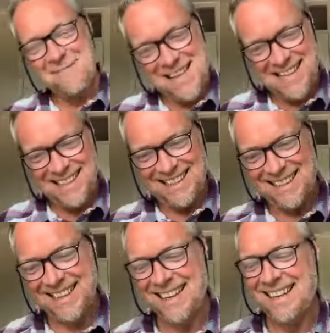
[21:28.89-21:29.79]
let me,
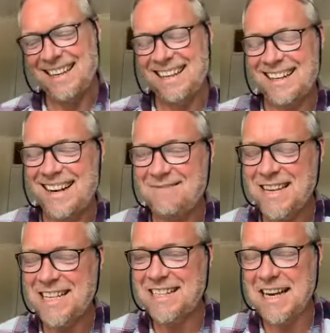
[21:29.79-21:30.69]
let
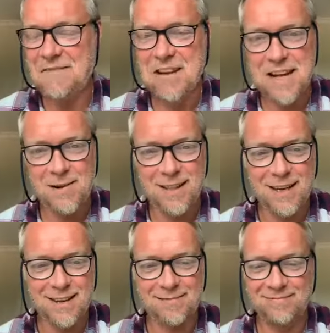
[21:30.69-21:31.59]
me just have a go
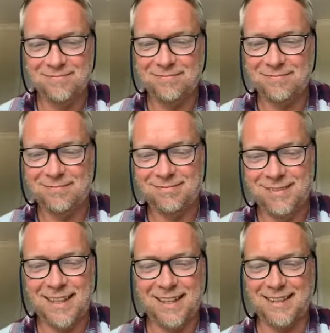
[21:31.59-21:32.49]
at that.
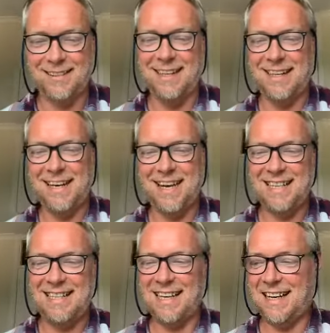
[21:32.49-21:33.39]
You know, and
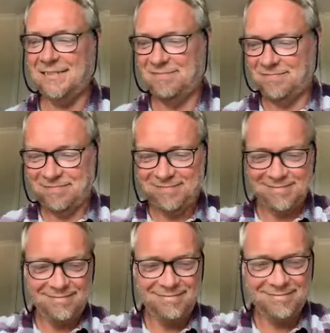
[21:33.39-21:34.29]
and uh,
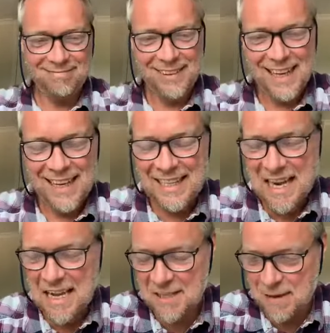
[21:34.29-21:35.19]
he
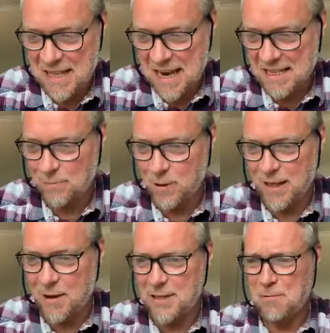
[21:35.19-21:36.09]
texts me the next
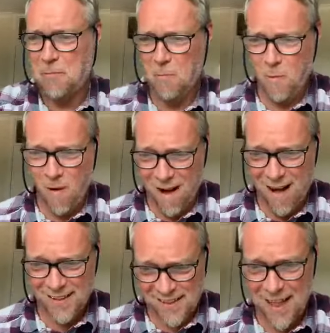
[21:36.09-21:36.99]
morning, goes,
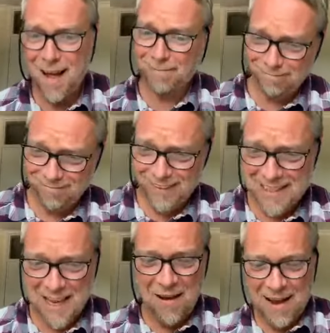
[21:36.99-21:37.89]
"What the
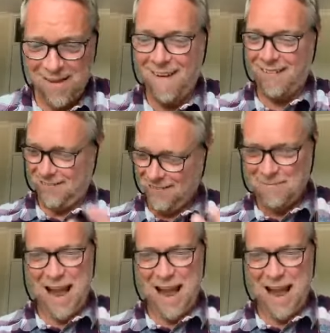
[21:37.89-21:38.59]
is going on?"